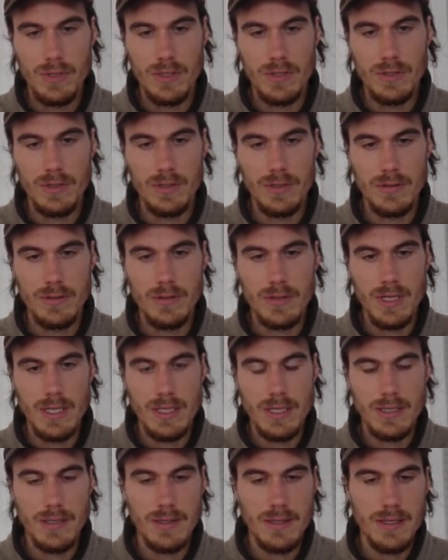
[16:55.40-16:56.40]
But you're not.
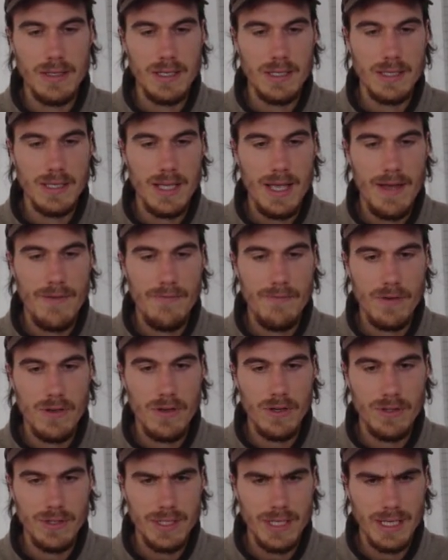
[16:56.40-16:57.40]
It doesn't have
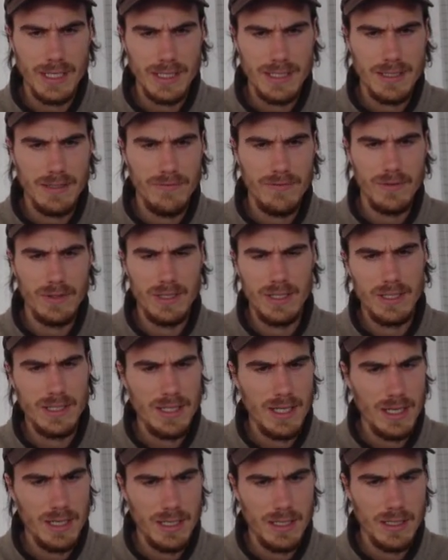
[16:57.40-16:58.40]
context. You
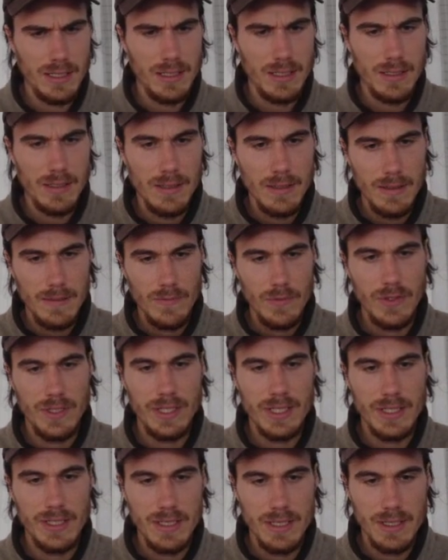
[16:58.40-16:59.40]
understand?
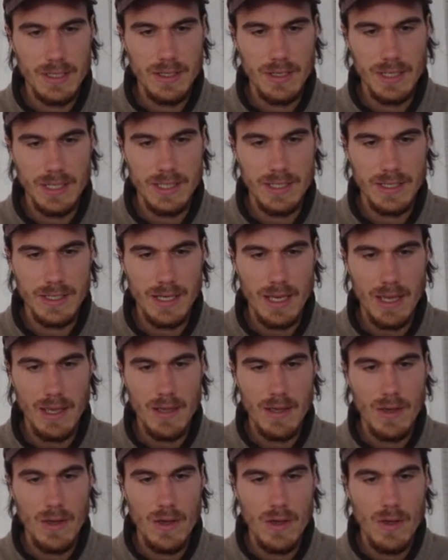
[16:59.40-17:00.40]
You need to
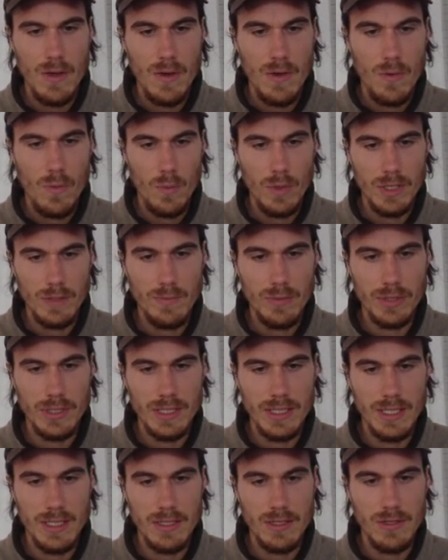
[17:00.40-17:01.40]
say which
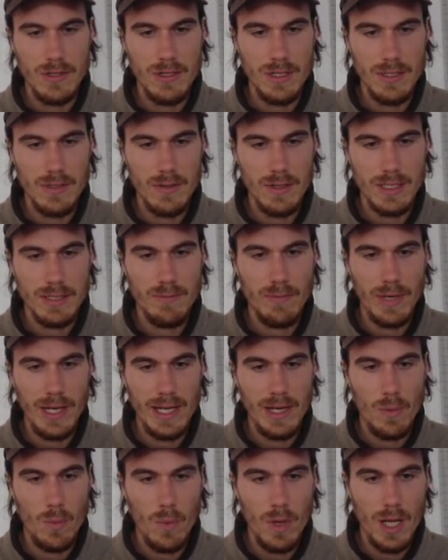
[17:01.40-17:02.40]
put it into. You need to
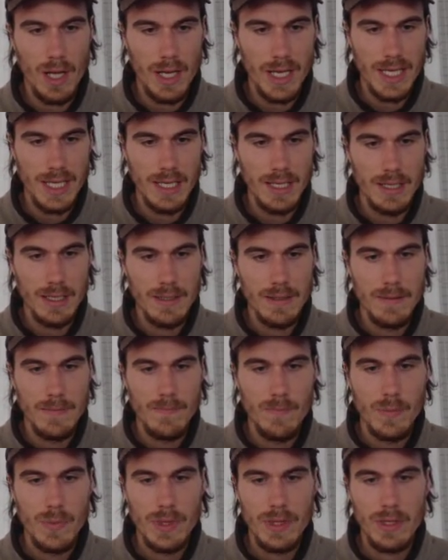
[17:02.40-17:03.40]
explain why
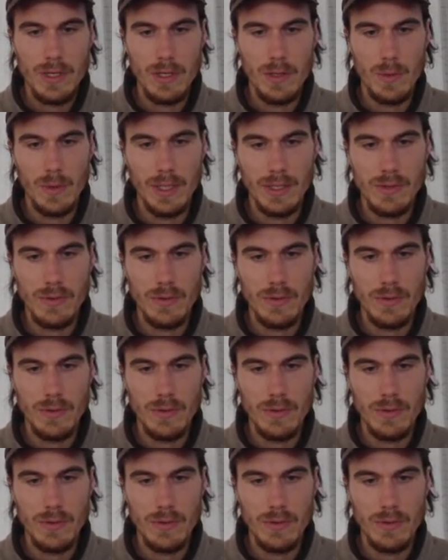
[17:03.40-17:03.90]
you